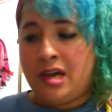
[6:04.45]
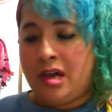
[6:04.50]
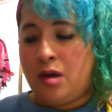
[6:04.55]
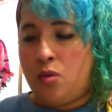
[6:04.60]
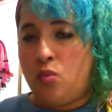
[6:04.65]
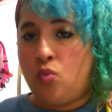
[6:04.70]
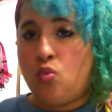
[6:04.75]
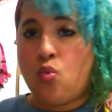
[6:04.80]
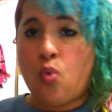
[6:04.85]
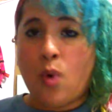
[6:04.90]

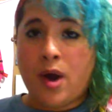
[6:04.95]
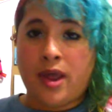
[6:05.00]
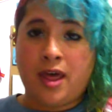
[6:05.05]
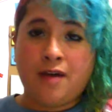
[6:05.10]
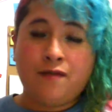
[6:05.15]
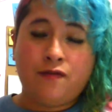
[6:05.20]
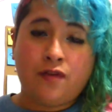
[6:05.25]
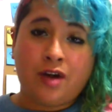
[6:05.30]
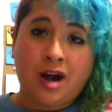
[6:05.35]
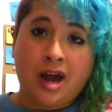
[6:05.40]

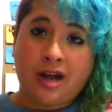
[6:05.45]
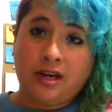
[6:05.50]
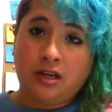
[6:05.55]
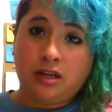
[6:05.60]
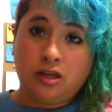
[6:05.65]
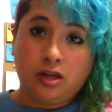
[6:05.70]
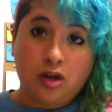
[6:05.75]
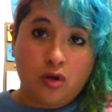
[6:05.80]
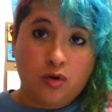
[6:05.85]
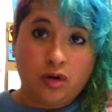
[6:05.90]
whatever I
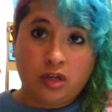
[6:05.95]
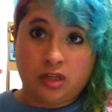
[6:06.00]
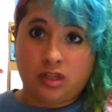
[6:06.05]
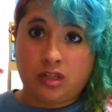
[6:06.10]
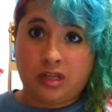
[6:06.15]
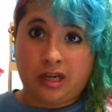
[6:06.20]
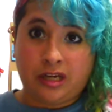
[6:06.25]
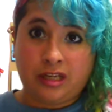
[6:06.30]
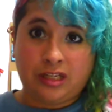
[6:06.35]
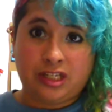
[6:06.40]
notice
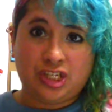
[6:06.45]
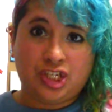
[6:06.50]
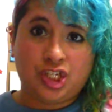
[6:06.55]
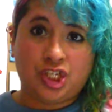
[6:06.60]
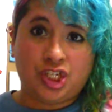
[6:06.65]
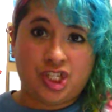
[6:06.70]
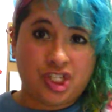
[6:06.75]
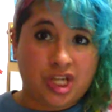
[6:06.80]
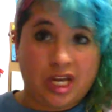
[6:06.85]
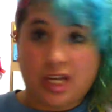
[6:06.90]
that is
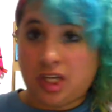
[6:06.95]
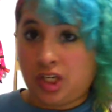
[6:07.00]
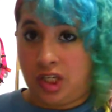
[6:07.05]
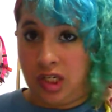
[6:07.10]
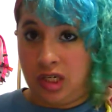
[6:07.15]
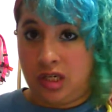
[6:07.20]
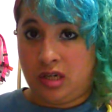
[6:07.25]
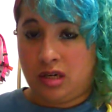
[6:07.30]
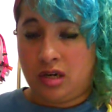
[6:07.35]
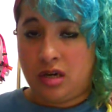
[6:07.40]

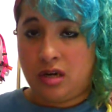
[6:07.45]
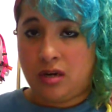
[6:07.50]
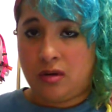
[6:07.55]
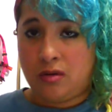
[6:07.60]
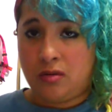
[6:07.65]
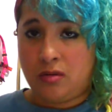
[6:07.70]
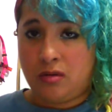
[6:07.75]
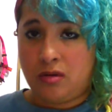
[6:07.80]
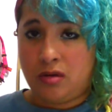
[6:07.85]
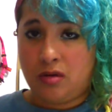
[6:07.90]
changing,
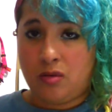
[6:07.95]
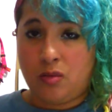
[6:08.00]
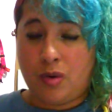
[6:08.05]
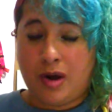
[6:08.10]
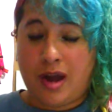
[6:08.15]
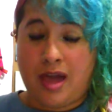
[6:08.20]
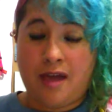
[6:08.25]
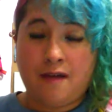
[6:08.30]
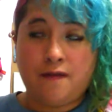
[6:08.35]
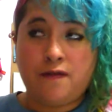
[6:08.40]

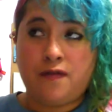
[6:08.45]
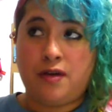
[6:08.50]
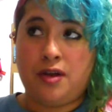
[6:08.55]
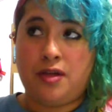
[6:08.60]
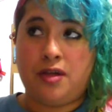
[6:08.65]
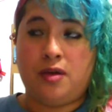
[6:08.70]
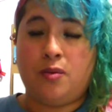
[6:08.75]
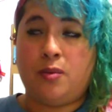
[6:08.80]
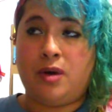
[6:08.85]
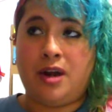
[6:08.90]

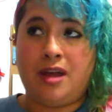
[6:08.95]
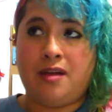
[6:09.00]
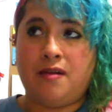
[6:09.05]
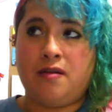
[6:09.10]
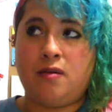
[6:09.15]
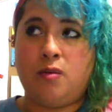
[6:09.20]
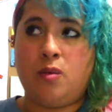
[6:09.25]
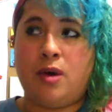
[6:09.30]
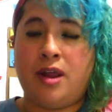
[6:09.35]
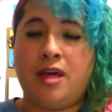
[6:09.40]

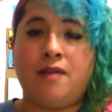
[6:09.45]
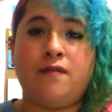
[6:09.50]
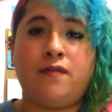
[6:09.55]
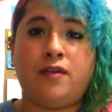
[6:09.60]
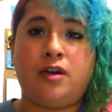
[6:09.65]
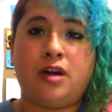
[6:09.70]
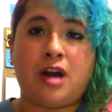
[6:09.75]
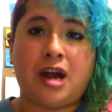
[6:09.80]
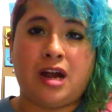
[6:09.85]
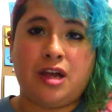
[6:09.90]

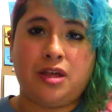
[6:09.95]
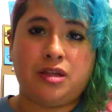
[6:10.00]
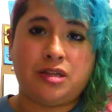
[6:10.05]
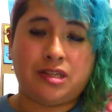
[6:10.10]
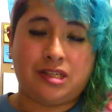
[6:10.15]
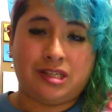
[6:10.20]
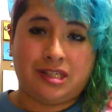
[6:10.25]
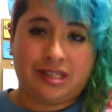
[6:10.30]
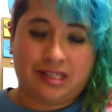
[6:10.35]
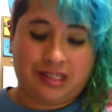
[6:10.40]
whatever I
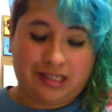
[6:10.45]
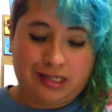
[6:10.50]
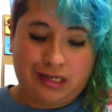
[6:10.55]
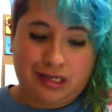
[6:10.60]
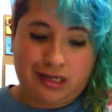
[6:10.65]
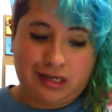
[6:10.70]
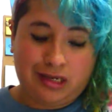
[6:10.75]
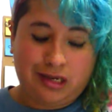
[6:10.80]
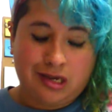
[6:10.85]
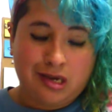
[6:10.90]

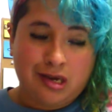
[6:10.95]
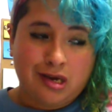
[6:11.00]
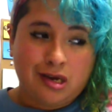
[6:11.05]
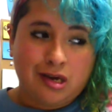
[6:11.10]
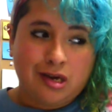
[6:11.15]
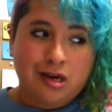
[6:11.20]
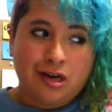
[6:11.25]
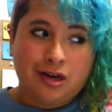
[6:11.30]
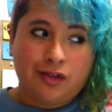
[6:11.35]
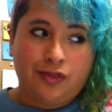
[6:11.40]
see
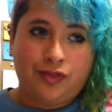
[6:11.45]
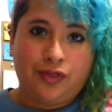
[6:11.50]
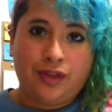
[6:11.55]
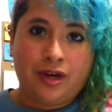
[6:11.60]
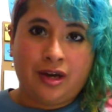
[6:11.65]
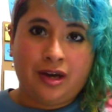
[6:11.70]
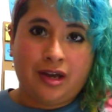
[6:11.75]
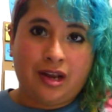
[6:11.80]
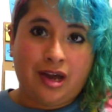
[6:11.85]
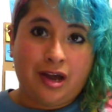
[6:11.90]

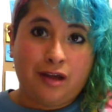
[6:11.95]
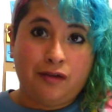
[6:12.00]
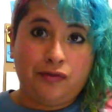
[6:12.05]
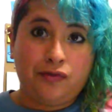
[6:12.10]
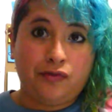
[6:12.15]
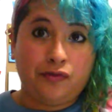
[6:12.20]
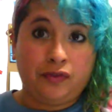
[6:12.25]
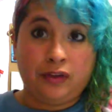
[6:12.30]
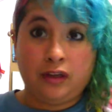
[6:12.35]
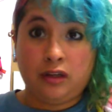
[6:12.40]
that I
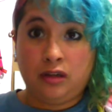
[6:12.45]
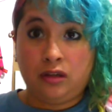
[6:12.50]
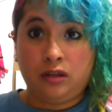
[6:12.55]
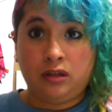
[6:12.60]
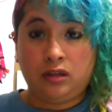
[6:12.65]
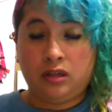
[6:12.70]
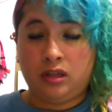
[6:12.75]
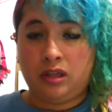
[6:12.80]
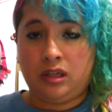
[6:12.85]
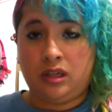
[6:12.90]

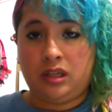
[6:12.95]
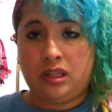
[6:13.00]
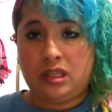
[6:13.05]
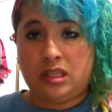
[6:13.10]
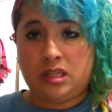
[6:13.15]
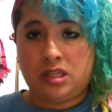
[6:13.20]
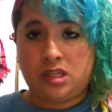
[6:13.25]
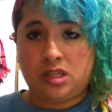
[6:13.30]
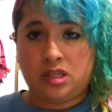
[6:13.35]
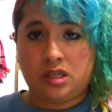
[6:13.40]
feel
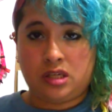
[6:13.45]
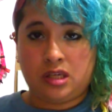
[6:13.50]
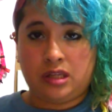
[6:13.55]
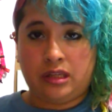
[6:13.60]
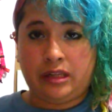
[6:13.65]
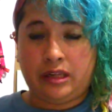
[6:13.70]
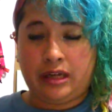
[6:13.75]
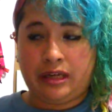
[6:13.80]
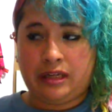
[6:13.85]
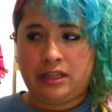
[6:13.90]
it's
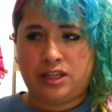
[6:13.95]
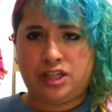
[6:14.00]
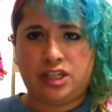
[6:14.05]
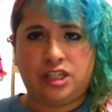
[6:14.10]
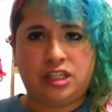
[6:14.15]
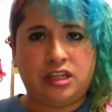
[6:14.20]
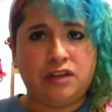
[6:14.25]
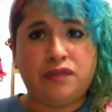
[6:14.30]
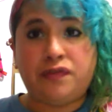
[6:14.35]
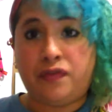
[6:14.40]
like
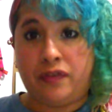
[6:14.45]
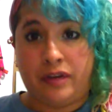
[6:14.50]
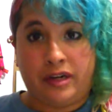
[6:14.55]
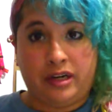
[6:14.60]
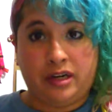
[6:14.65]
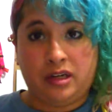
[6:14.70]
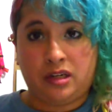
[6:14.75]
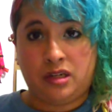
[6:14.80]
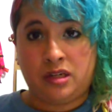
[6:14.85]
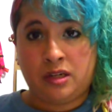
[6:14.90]

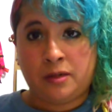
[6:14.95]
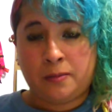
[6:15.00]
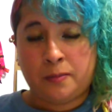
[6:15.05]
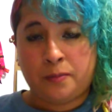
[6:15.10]
different,